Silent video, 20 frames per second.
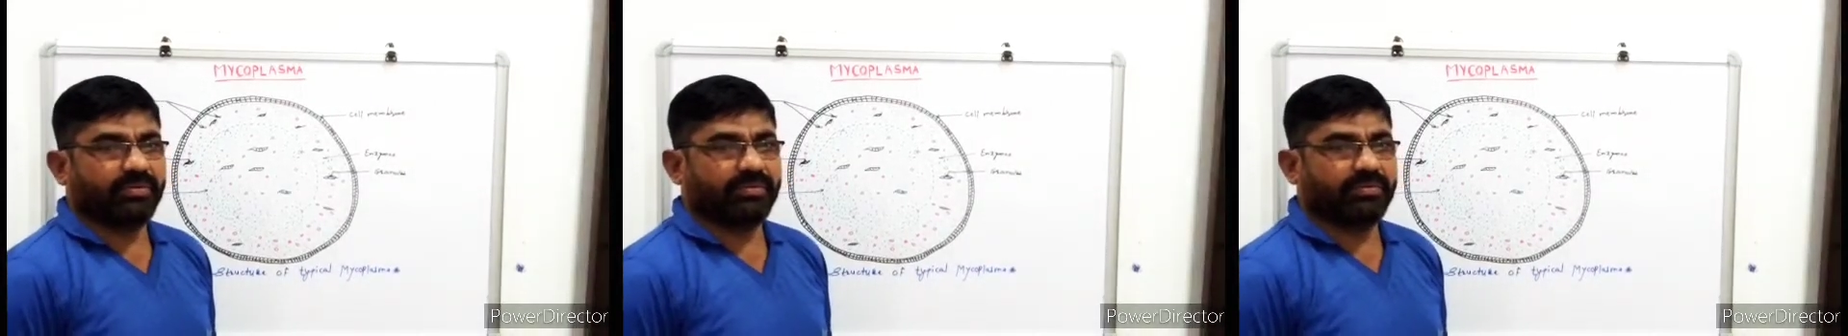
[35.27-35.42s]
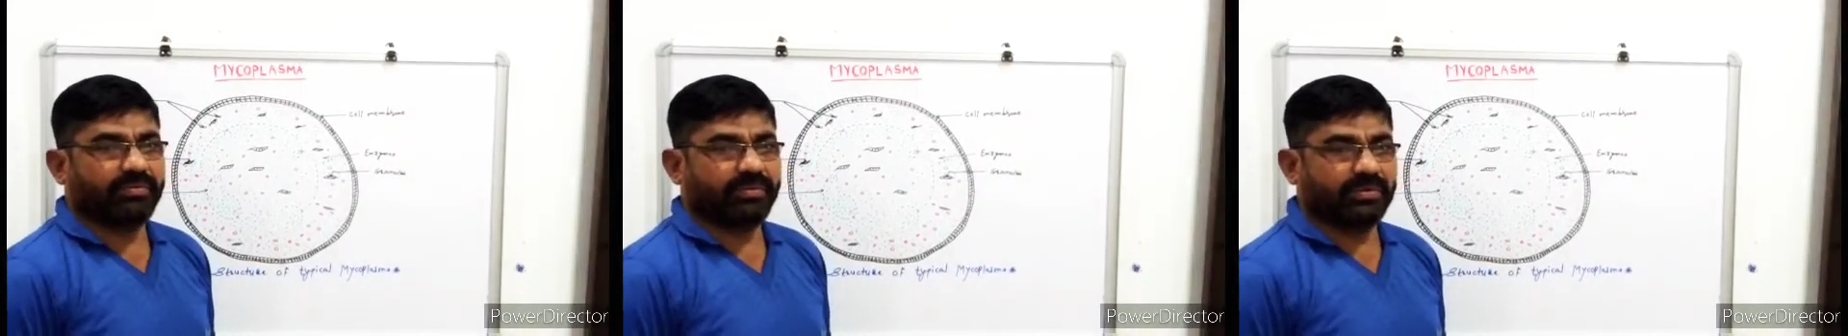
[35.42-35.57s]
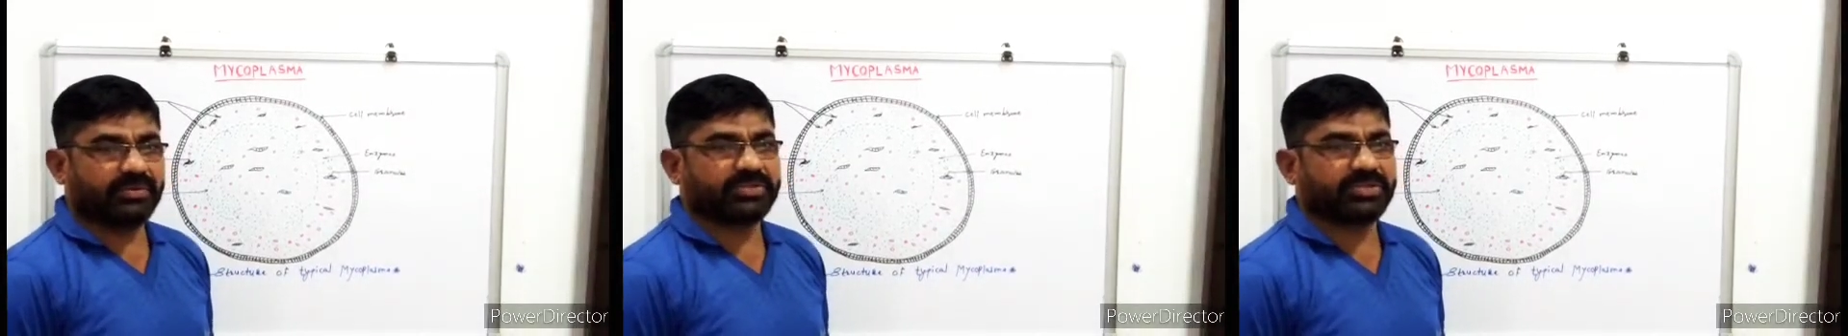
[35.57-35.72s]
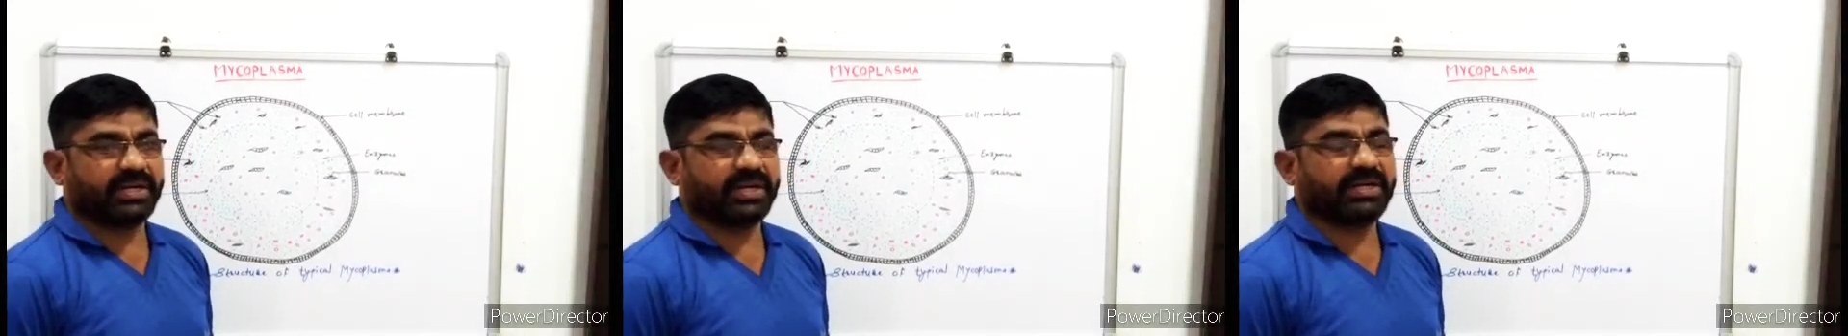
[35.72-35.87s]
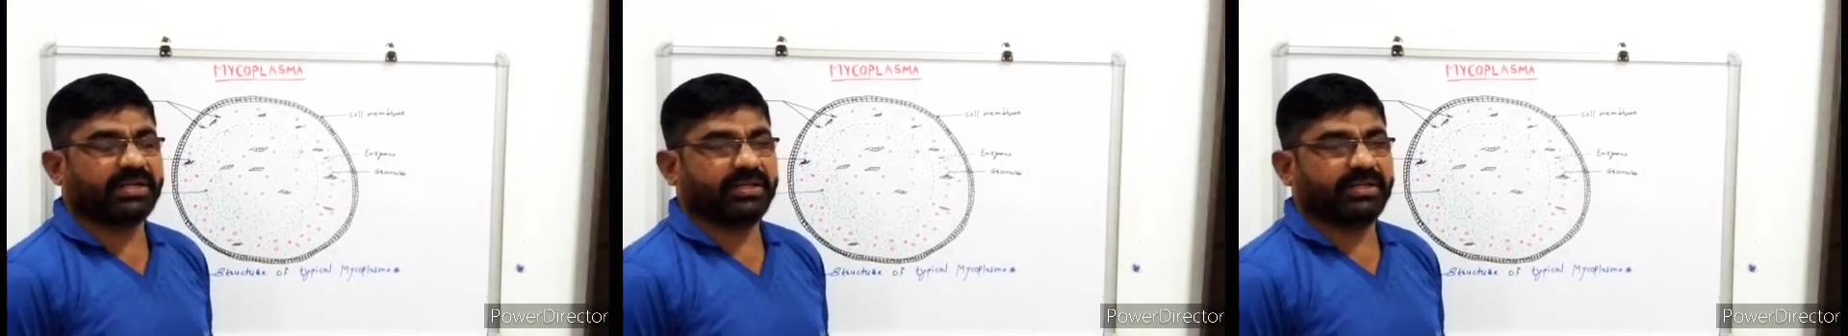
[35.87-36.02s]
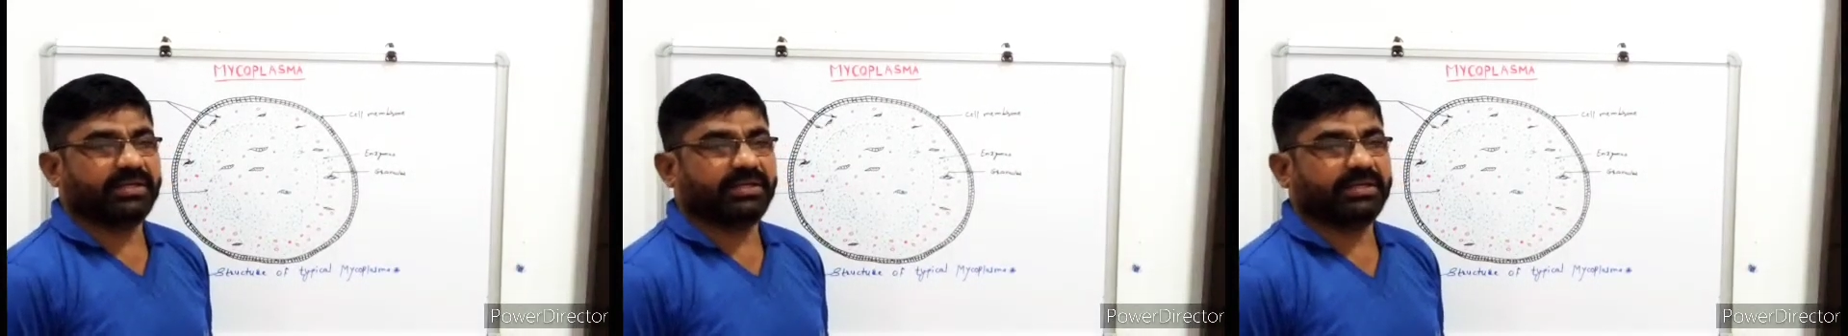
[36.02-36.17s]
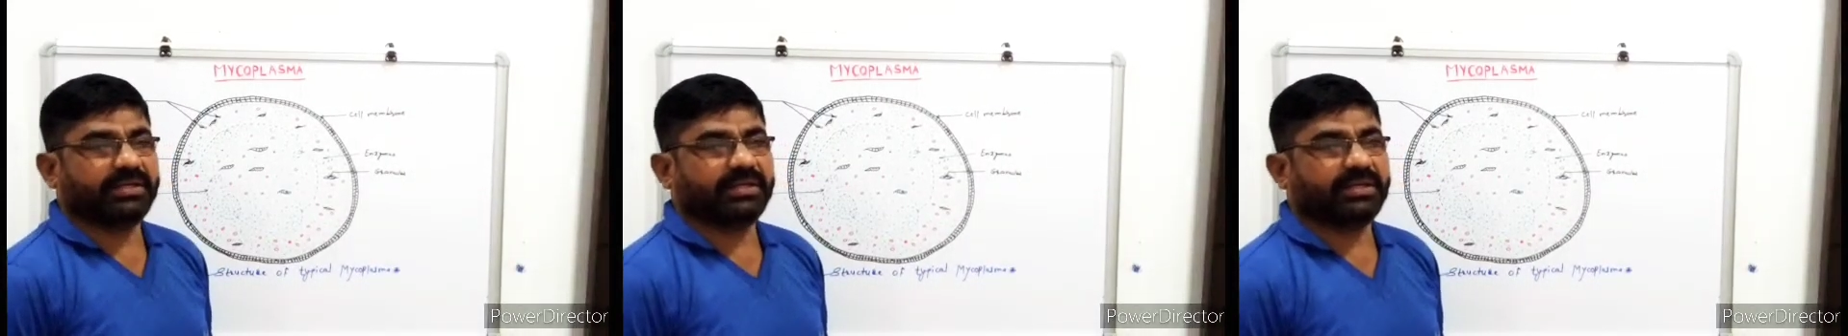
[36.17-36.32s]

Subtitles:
we will study